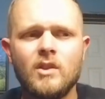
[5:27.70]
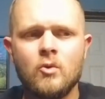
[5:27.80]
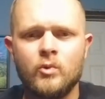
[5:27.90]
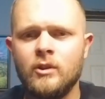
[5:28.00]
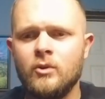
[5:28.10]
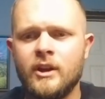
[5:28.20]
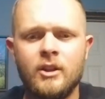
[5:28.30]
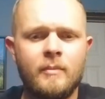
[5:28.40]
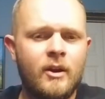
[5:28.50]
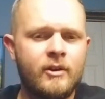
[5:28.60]
Relocated
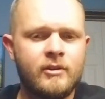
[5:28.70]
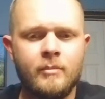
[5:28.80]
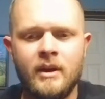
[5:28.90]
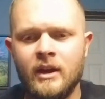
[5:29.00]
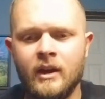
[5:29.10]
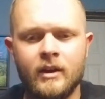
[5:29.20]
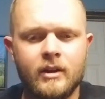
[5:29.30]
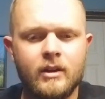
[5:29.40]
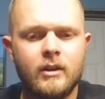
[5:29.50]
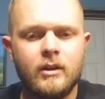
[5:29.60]
the battery to the back.
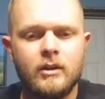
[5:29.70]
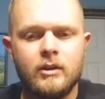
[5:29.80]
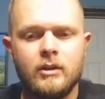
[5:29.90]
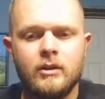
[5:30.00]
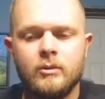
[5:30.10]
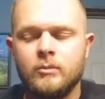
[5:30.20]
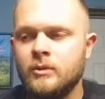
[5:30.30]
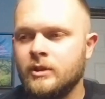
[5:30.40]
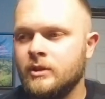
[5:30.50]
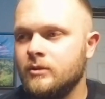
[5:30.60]

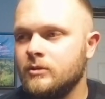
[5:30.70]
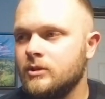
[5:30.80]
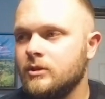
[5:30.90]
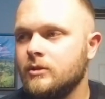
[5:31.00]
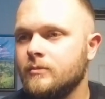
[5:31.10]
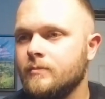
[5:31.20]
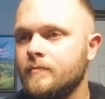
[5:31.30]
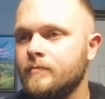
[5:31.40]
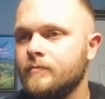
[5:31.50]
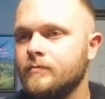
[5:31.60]
What else?
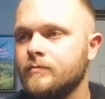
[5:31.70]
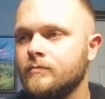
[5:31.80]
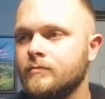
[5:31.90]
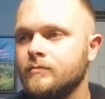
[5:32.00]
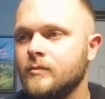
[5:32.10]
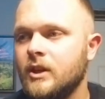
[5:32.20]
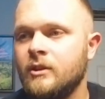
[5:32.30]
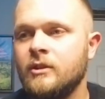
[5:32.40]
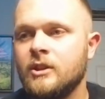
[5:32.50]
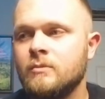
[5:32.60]
I
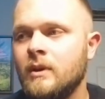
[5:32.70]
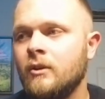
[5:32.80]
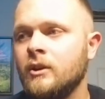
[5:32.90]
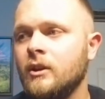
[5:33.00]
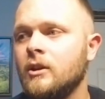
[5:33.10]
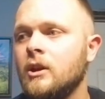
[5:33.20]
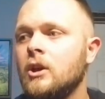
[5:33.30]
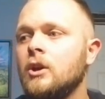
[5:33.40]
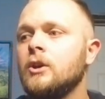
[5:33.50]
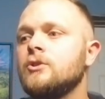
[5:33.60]
think that's about it.
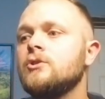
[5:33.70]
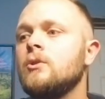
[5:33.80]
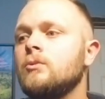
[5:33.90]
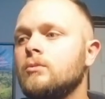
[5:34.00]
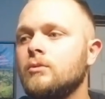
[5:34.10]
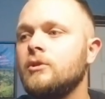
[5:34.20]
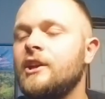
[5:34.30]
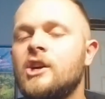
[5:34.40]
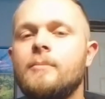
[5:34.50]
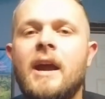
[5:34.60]
So
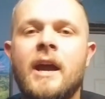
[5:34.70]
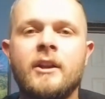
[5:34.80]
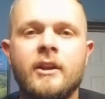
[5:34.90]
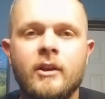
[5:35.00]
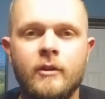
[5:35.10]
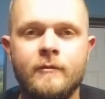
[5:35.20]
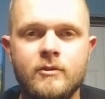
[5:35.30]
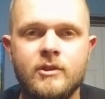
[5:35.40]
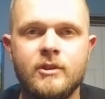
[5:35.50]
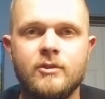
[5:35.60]
now I'm adding a few
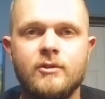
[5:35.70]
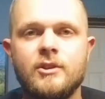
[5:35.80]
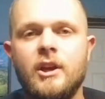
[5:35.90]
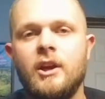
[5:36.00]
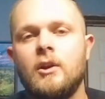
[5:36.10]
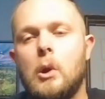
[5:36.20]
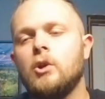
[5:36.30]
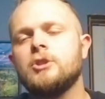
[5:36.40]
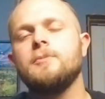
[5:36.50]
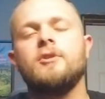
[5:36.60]
sensors, and
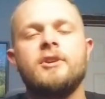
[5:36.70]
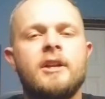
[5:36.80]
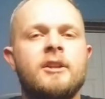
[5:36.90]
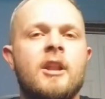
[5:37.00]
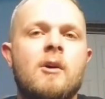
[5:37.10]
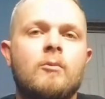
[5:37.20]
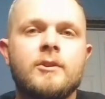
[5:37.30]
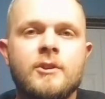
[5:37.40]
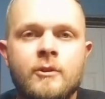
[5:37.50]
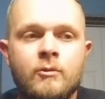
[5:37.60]
ultimately I did not
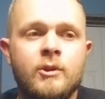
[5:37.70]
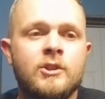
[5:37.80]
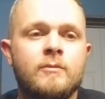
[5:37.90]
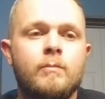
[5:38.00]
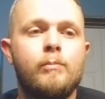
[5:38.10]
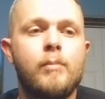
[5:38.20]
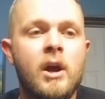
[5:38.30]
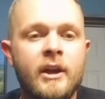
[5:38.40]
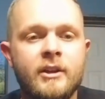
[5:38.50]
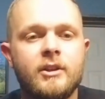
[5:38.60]
want to do this,
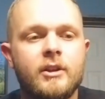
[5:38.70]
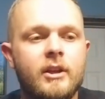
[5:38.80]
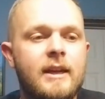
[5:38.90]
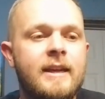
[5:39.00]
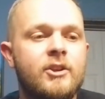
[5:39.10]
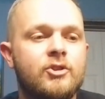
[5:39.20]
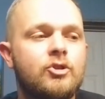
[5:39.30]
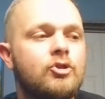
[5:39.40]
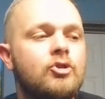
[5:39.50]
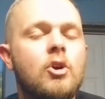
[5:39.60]
but it is
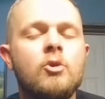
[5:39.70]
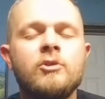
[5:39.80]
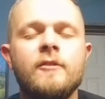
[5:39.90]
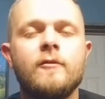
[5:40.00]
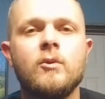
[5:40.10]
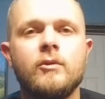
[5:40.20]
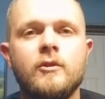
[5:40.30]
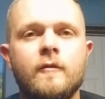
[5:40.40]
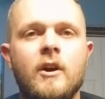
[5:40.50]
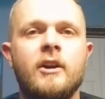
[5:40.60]
so difficult to
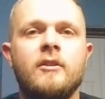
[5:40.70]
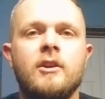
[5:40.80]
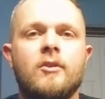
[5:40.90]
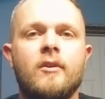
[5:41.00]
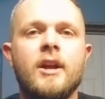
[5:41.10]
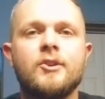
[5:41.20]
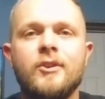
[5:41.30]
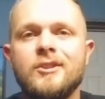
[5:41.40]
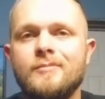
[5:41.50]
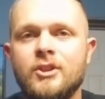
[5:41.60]
find the correct
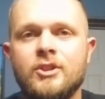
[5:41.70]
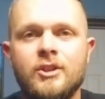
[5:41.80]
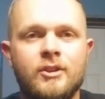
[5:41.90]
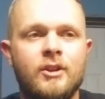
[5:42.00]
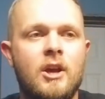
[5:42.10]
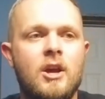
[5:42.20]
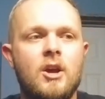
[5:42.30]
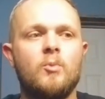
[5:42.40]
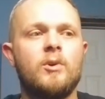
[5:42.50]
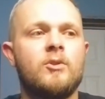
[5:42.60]
transmission
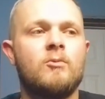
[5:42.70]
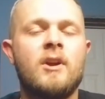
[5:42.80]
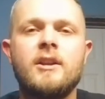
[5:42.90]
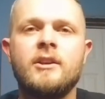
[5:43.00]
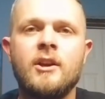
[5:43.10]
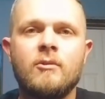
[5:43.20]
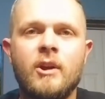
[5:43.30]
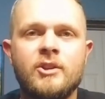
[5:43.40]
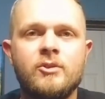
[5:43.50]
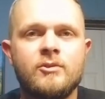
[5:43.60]
with the right gear
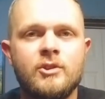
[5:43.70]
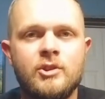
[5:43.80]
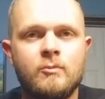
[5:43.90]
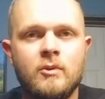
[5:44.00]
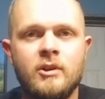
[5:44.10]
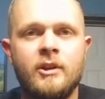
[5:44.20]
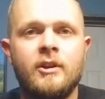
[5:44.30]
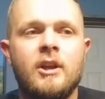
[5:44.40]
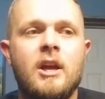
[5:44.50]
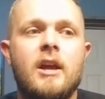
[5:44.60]
ratios that you want,
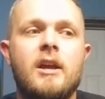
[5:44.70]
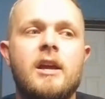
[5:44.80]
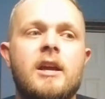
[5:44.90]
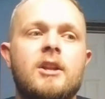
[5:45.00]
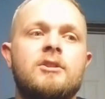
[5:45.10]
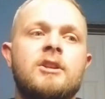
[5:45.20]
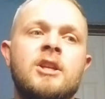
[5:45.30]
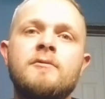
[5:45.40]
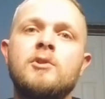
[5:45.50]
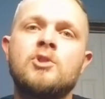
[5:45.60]
and to
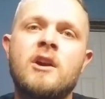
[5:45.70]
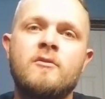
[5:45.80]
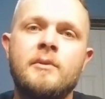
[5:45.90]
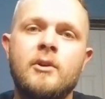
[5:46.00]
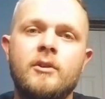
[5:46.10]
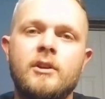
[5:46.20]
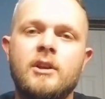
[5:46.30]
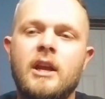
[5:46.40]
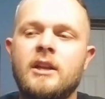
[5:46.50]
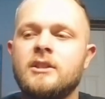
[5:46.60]
give you the
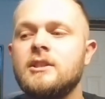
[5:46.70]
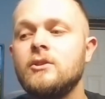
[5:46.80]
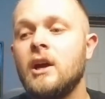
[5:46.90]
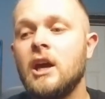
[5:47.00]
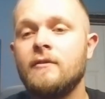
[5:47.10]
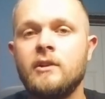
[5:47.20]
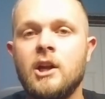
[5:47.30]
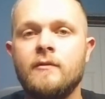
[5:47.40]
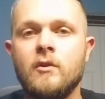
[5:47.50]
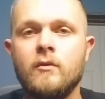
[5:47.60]
drivability and still have a
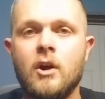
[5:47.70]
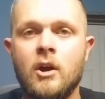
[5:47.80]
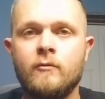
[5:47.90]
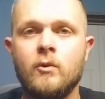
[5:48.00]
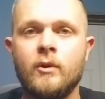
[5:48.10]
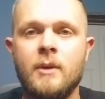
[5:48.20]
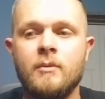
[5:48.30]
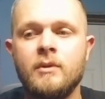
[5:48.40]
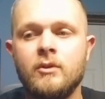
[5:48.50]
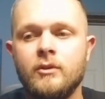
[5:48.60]
lot of off-road
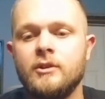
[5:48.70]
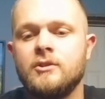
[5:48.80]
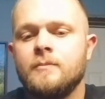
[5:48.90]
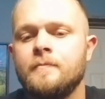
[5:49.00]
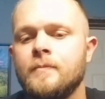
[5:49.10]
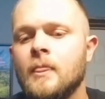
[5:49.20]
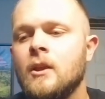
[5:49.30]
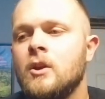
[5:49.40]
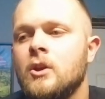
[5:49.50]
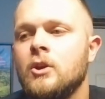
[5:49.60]
capabilities.
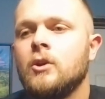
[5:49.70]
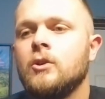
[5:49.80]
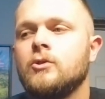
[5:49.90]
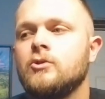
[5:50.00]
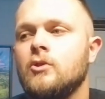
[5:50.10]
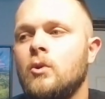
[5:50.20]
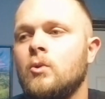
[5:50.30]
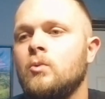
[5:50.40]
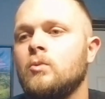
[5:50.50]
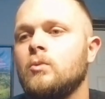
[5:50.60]

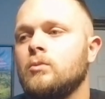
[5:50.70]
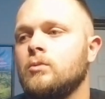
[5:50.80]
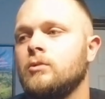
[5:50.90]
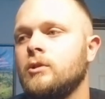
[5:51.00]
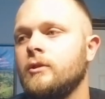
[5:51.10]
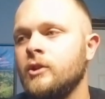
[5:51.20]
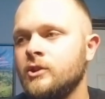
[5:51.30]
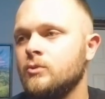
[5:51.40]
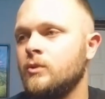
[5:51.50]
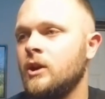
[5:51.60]
So
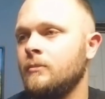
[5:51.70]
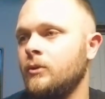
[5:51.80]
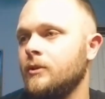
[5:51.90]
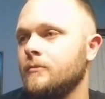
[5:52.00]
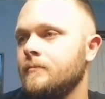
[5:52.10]
this is what I'm doing.